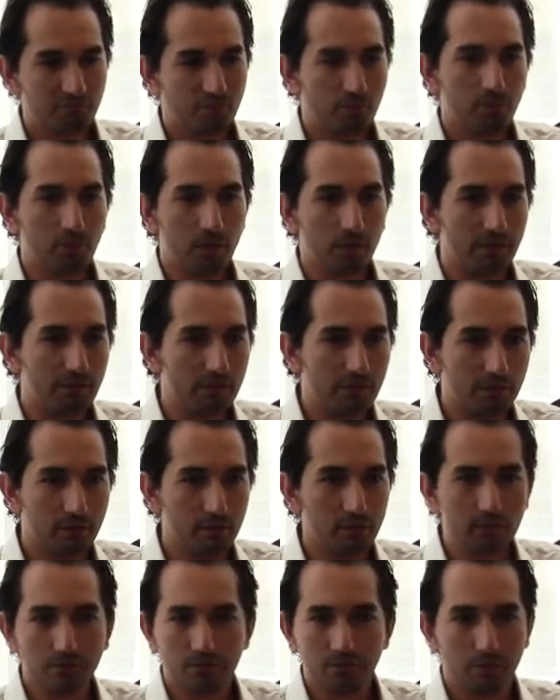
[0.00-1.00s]
from either
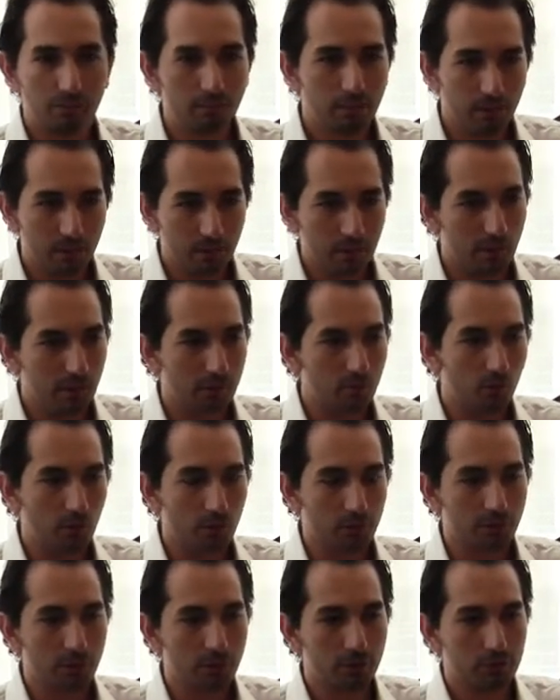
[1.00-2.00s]
somebody I
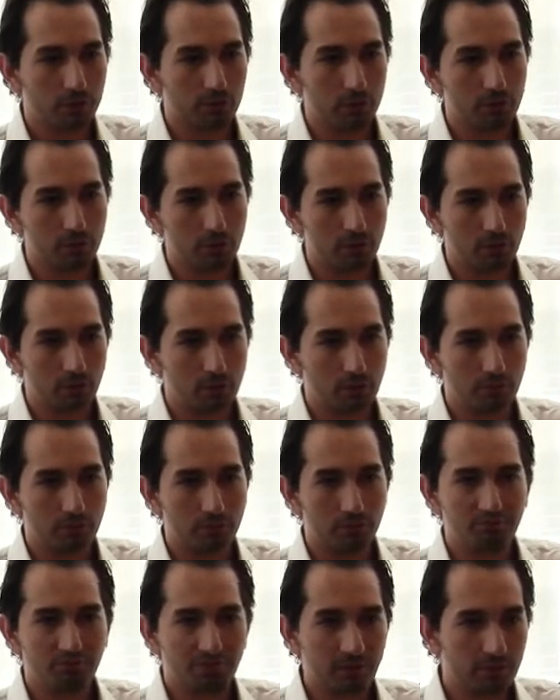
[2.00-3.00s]
watched
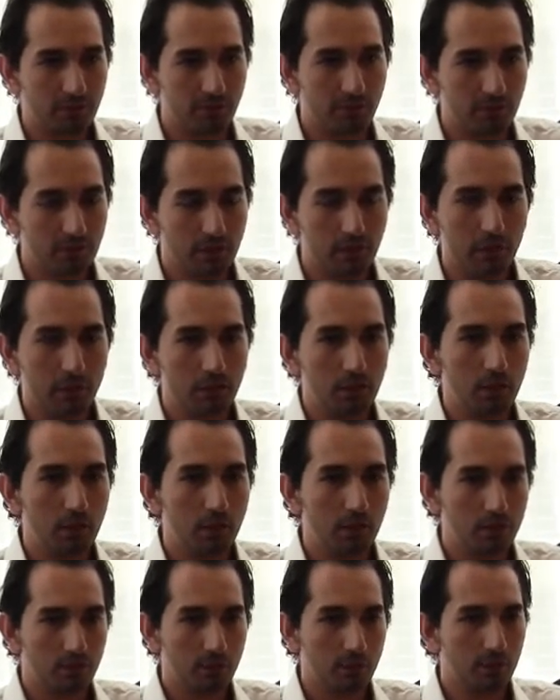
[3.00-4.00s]
TV,
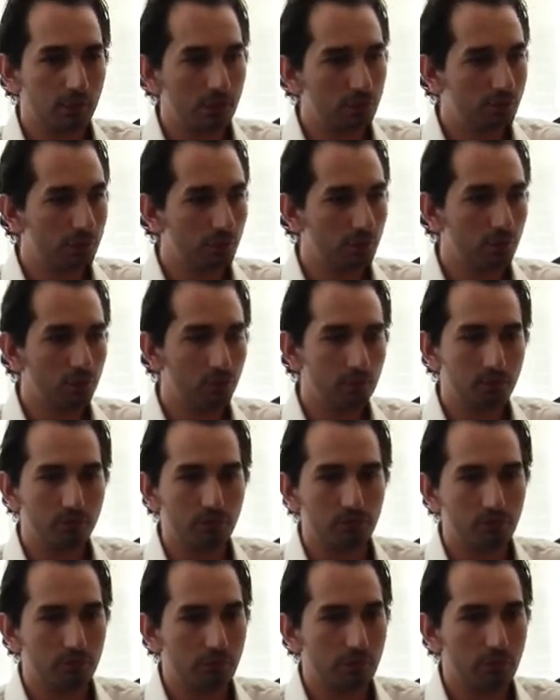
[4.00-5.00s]
cooking
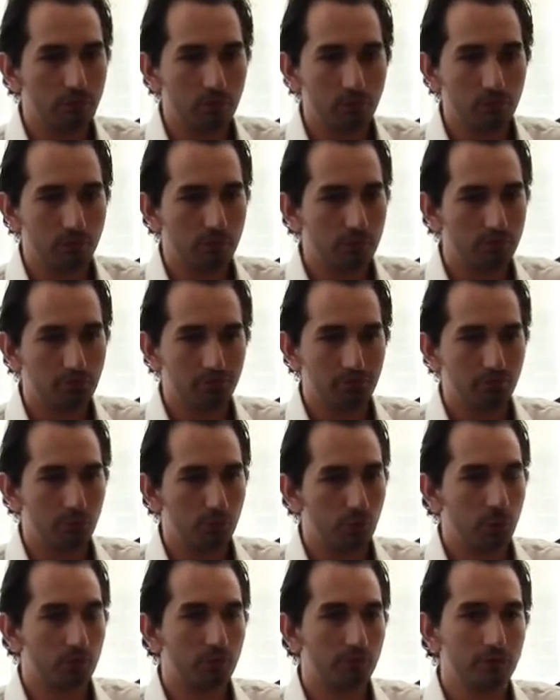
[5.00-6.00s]
shows,
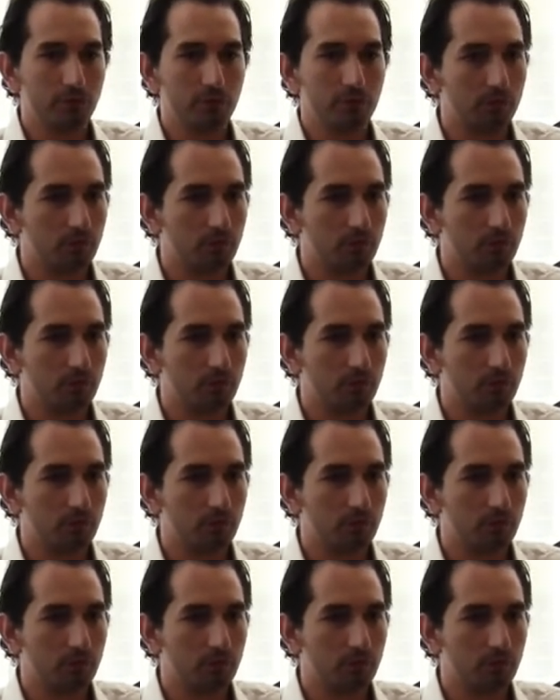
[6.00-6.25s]
books.